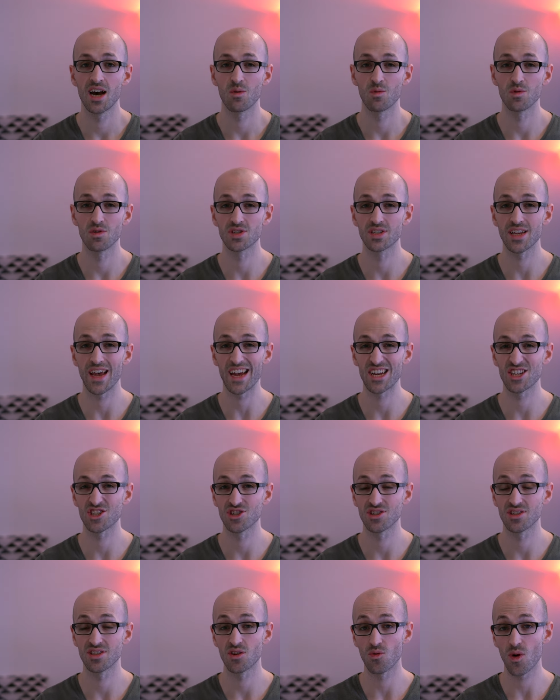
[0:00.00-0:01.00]
was
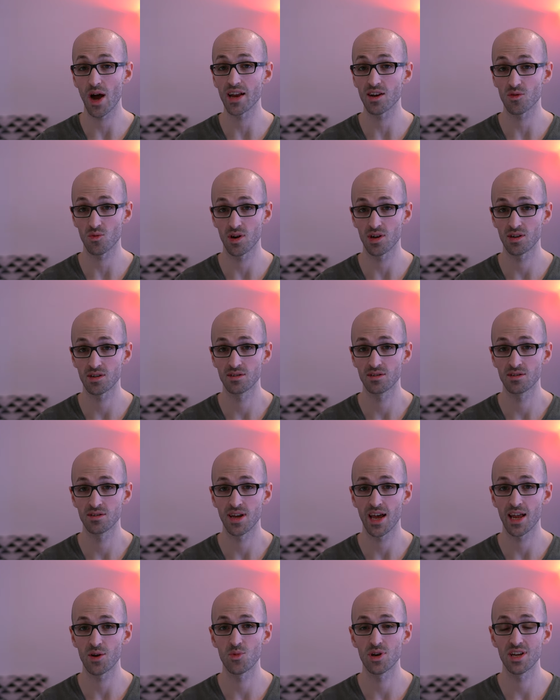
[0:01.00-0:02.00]
actually the right one,
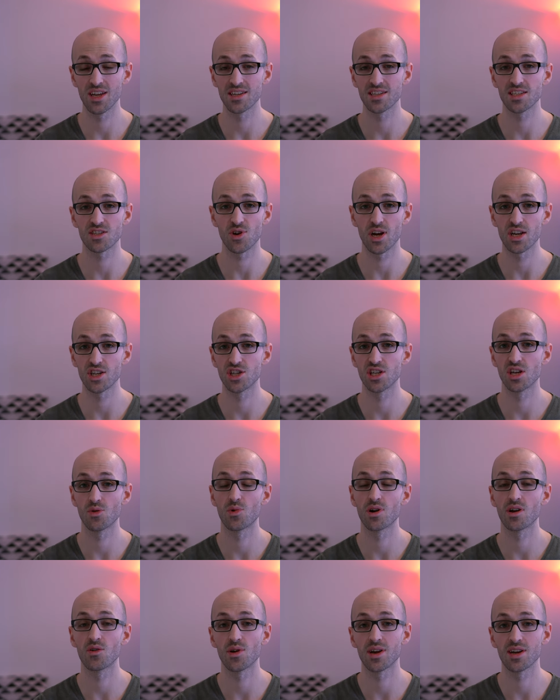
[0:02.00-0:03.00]
and we need a strategy that
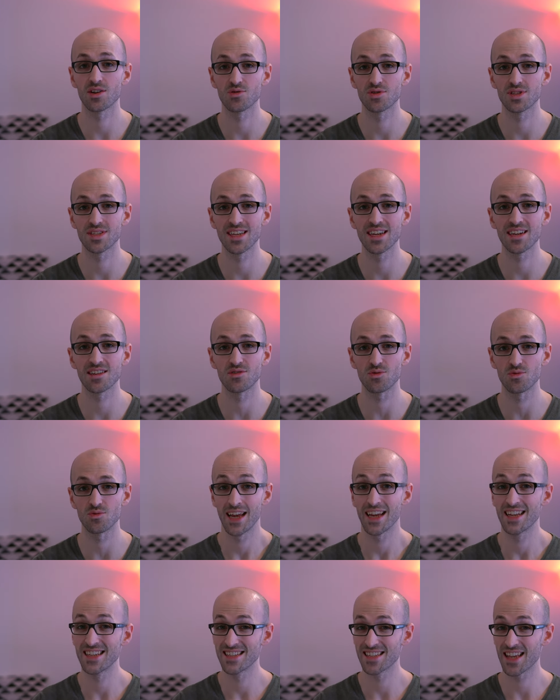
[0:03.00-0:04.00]
we're going to stick to
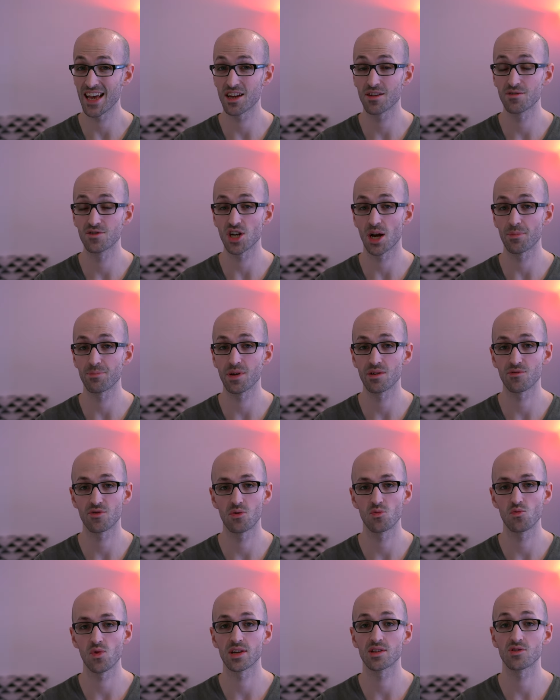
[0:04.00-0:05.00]
instead of jumping
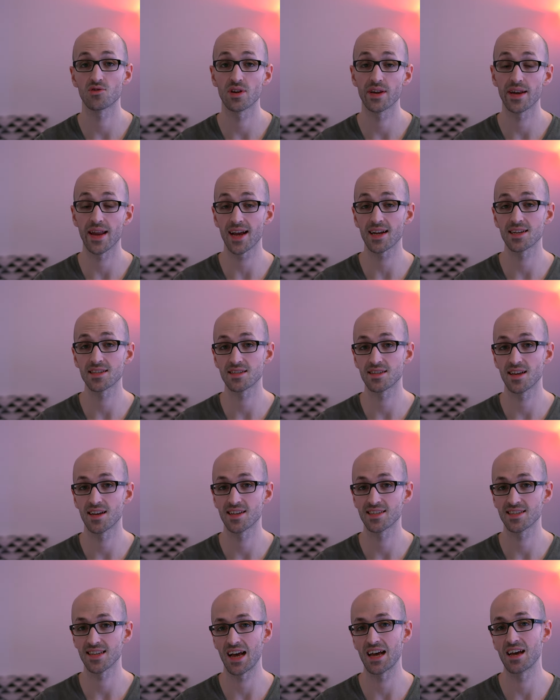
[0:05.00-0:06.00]
from one to the next,
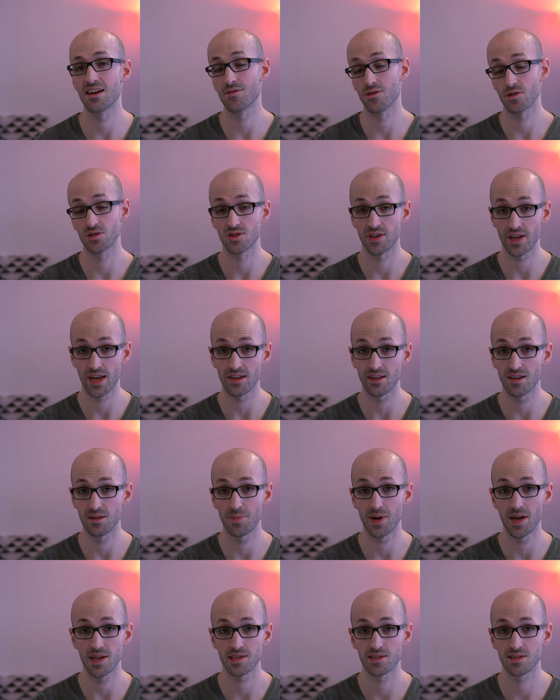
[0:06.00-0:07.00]
as I have also done in the
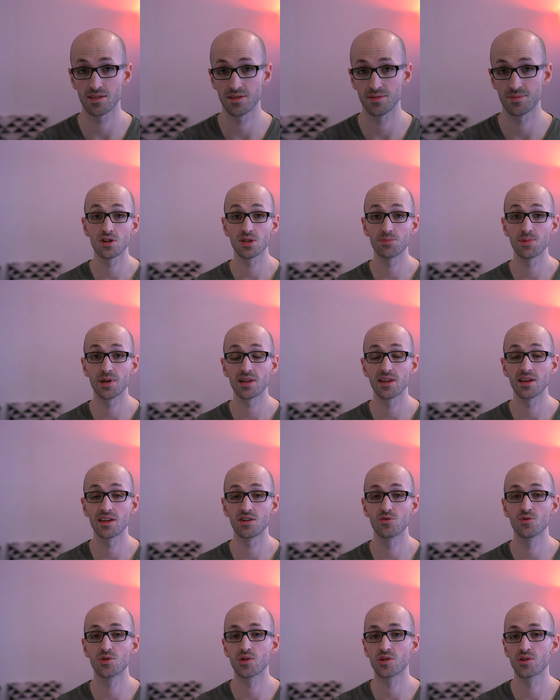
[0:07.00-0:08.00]
past. Ultimately,
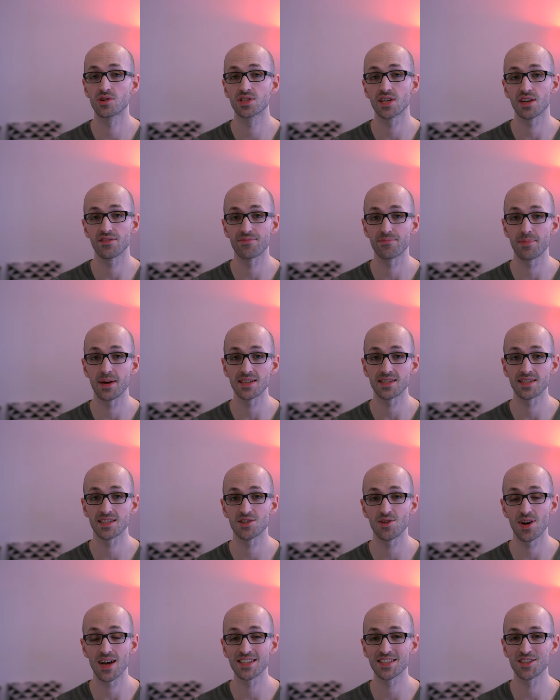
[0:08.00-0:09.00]
you know yourself
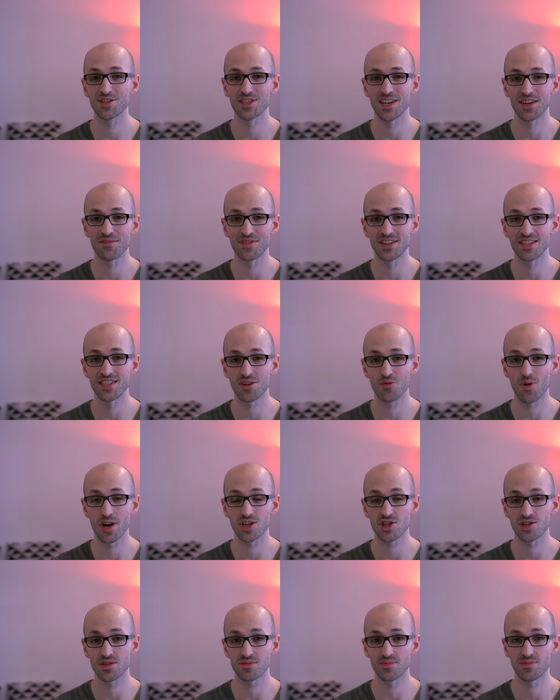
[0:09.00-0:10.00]
best, so ask yourself this
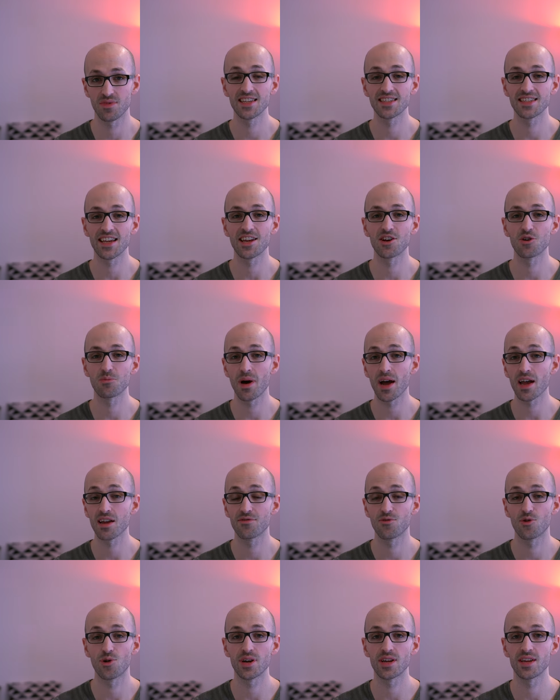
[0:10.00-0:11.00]
question. Let's say you're
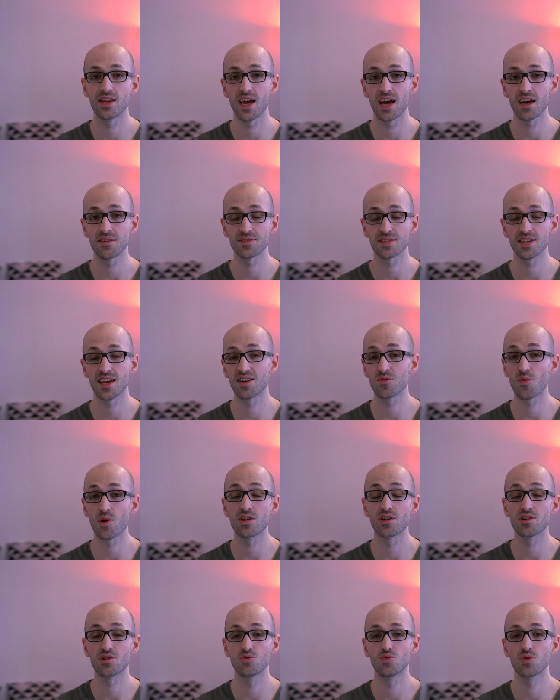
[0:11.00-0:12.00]
buying four ETFs and
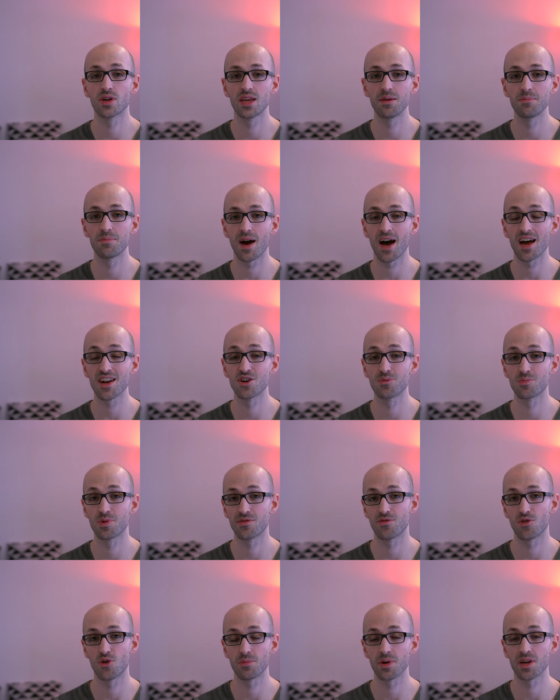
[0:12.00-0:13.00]
one or two keep
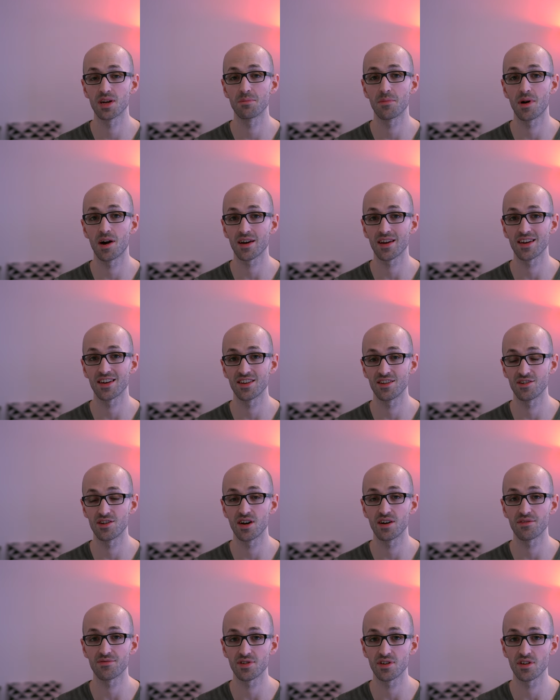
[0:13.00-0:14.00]
underperforming the market year
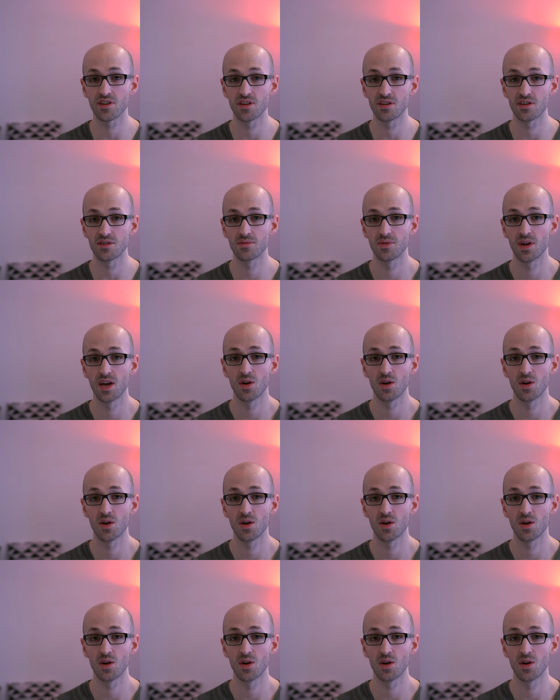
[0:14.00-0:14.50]
after year.